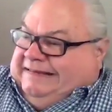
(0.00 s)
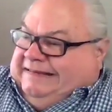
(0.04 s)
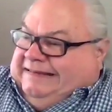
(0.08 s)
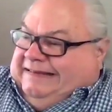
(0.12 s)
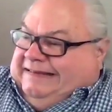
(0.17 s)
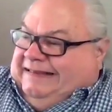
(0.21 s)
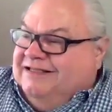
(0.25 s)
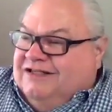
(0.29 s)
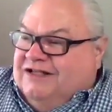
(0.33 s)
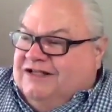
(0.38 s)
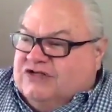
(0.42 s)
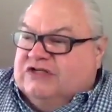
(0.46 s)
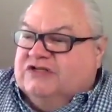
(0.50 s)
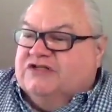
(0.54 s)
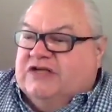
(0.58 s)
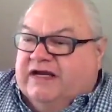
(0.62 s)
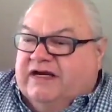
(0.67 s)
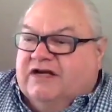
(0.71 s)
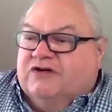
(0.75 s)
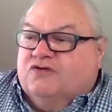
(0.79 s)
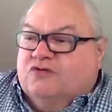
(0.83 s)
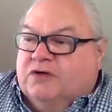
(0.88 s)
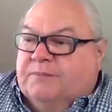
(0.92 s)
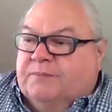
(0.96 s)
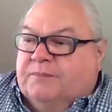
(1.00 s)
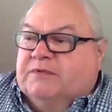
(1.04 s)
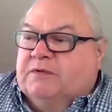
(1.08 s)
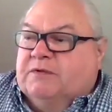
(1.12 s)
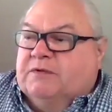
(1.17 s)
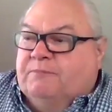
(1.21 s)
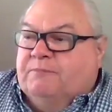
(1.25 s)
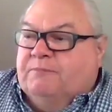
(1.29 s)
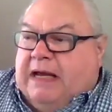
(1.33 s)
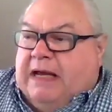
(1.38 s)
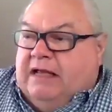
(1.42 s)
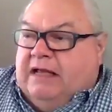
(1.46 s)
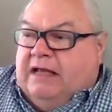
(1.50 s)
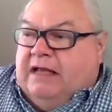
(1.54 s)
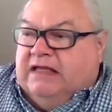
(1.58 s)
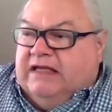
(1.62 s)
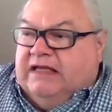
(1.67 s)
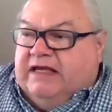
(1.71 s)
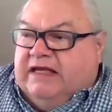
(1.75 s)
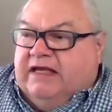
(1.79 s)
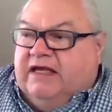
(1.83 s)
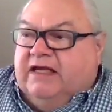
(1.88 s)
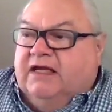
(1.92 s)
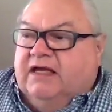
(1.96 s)
it doesn't take a trip to
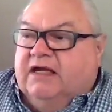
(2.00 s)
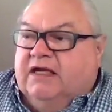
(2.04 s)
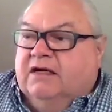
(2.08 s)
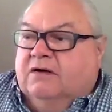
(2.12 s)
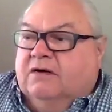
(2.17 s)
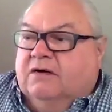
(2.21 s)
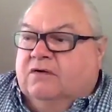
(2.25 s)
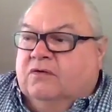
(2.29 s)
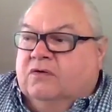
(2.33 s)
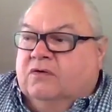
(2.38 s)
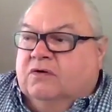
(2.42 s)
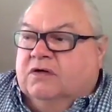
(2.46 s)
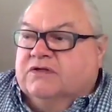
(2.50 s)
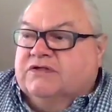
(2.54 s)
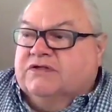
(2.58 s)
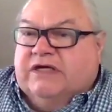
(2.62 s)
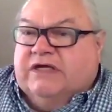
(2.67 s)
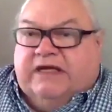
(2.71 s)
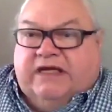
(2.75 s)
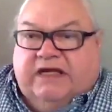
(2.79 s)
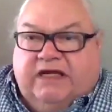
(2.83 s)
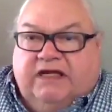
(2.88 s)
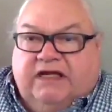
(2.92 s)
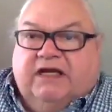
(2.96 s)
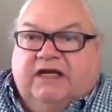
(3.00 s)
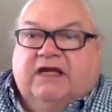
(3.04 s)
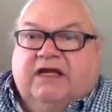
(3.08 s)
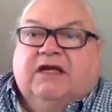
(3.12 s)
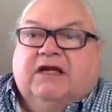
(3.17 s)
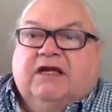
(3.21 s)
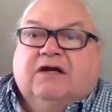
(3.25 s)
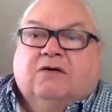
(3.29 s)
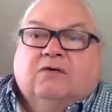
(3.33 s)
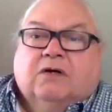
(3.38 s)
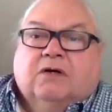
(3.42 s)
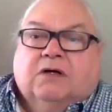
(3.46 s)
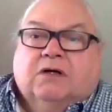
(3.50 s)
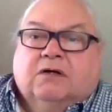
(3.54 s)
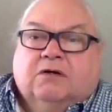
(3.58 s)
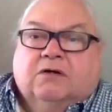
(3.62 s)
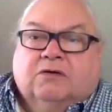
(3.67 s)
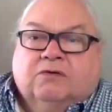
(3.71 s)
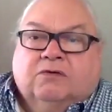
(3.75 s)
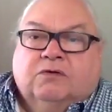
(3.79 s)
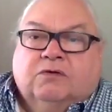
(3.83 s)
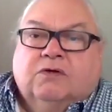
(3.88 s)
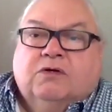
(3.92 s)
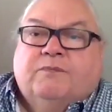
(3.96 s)
Bali or Tahiti or
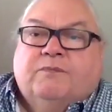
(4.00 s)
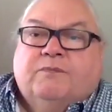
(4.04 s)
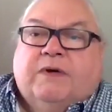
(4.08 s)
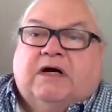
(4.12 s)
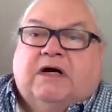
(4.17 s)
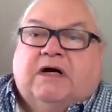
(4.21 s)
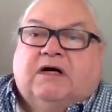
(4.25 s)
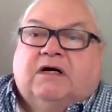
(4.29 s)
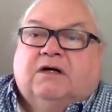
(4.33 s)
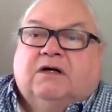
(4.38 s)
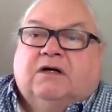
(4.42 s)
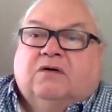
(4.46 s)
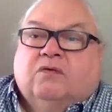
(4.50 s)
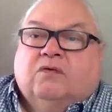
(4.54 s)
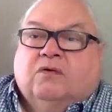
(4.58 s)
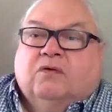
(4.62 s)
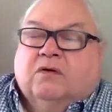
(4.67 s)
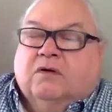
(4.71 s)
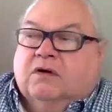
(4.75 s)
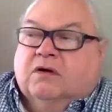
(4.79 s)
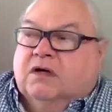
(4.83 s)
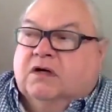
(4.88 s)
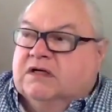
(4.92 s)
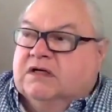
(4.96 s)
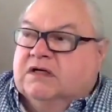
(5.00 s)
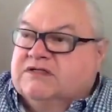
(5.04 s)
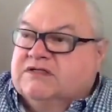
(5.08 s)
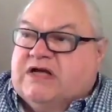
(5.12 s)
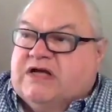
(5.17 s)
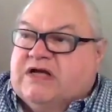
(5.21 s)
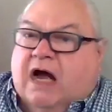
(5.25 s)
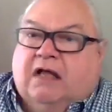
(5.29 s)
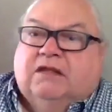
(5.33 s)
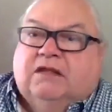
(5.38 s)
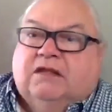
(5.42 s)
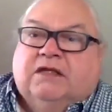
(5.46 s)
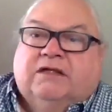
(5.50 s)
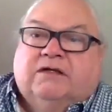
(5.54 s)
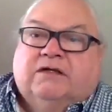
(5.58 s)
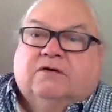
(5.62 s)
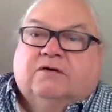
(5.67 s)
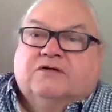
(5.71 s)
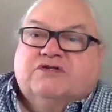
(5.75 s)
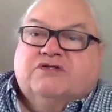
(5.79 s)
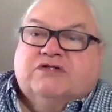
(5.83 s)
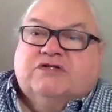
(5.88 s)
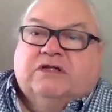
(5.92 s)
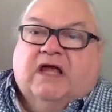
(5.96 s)
Aruba or Scotland
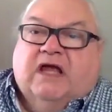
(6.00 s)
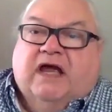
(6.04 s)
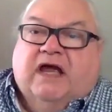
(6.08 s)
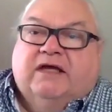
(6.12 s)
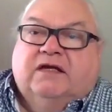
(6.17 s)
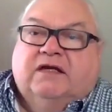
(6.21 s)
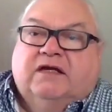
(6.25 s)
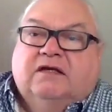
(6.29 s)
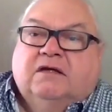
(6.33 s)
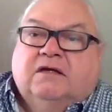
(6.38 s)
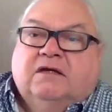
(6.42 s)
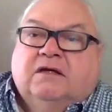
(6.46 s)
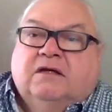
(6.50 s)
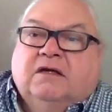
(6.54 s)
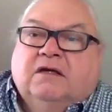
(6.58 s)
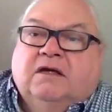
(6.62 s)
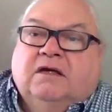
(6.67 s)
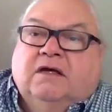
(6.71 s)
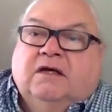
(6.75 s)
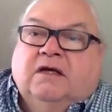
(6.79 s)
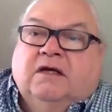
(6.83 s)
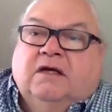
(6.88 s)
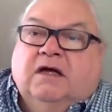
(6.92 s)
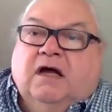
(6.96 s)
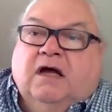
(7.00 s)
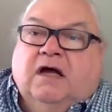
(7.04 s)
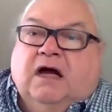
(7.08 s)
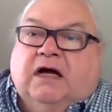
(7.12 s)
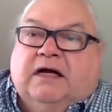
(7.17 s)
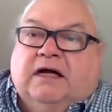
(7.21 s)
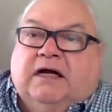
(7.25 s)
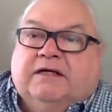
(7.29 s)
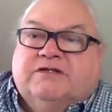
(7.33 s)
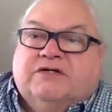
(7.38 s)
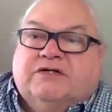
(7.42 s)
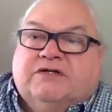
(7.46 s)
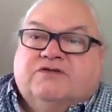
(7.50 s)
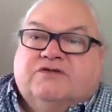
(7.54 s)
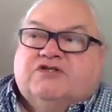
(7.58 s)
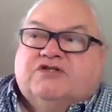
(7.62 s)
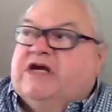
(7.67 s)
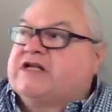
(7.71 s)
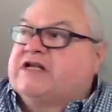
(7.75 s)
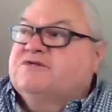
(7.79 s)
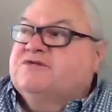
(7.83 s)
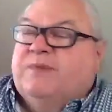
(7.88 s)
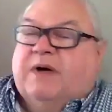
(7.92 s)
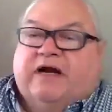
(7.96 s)
or Chile to
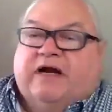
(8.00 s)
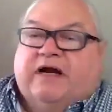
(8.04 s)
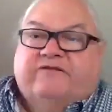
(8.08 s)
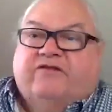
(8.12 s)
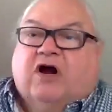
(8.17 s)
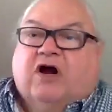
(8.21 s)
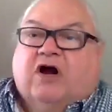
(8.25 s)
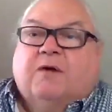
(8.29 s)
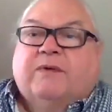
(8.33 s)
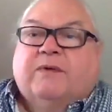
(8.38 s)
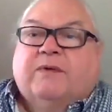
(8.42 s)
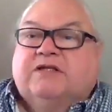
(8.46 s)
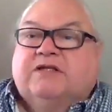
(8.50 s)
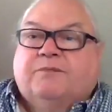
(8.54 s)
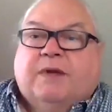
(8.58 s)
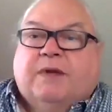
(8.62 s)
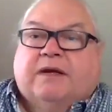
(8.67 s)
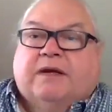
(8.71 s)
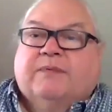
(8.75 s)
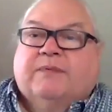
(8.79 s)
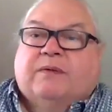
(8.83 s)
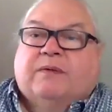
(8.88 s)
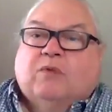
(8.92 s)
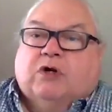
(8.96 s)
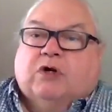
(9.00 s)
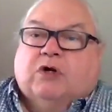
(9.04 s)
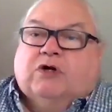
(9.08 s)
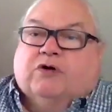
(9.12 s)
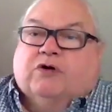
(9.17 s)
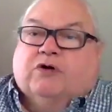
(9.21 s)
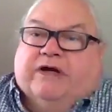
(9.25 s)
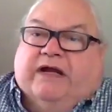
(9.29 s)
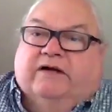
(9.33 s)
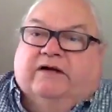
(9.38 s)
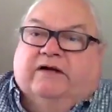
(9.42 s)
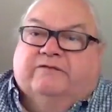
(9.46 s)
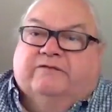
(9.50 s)
change my environment to make me more creative.